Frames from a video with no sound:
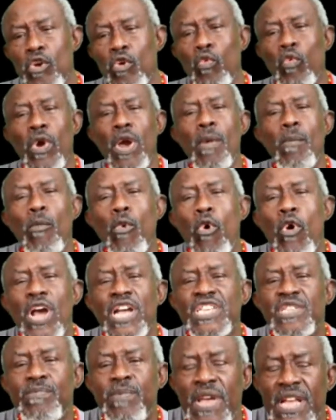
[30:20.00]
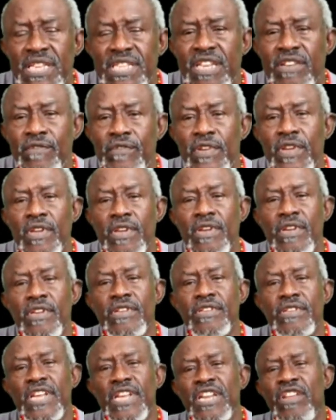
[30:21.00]
were more expensive
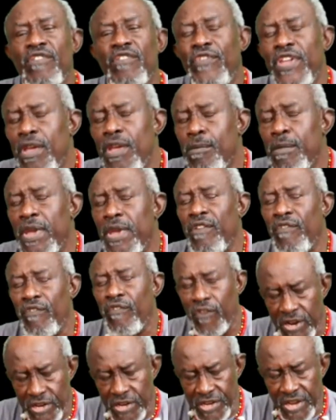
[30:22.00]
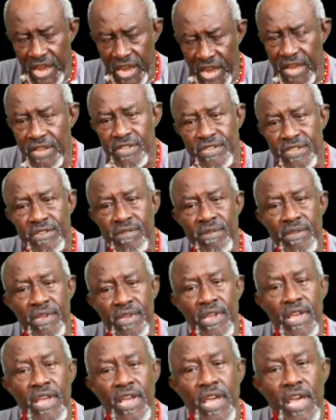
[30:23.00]
than the female virgin heads.
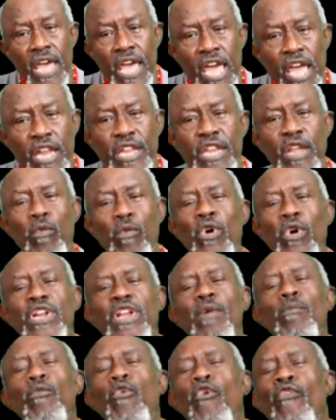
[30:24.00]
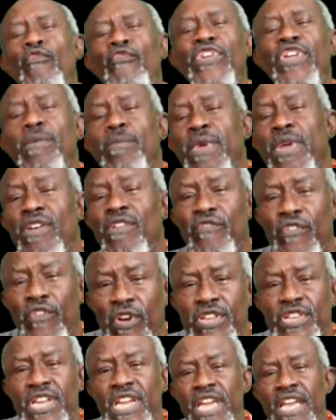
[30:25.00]
And they wanted more female
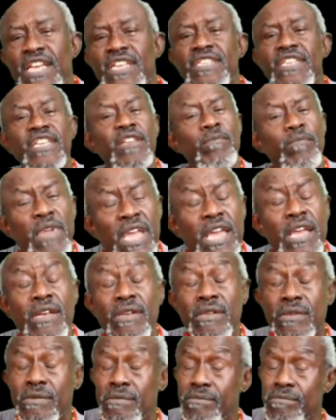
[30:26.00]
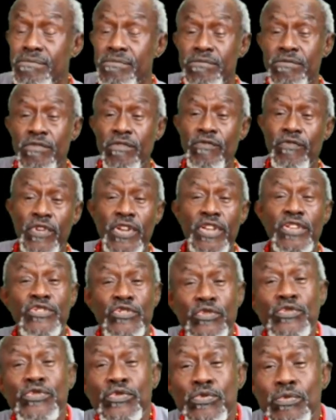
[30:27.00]
virgin heads than the male for the
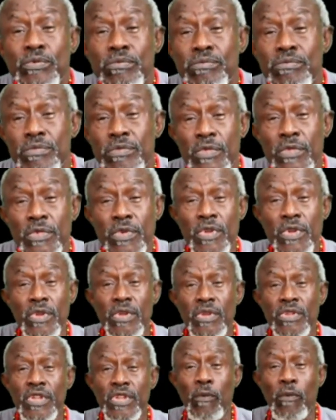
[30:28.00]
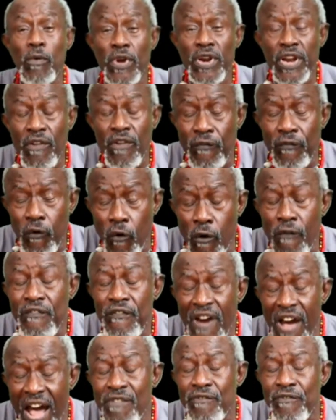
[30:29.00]
juju. They wanted 4 or
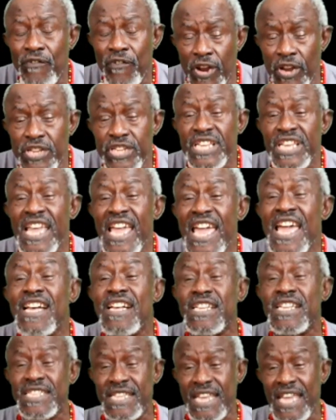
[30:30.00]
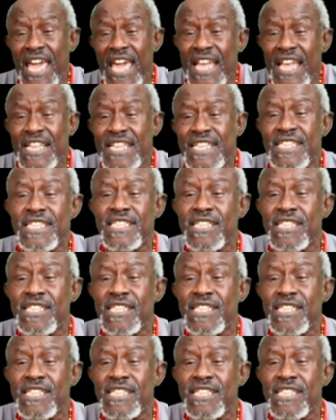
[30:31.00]
5 virgin heads.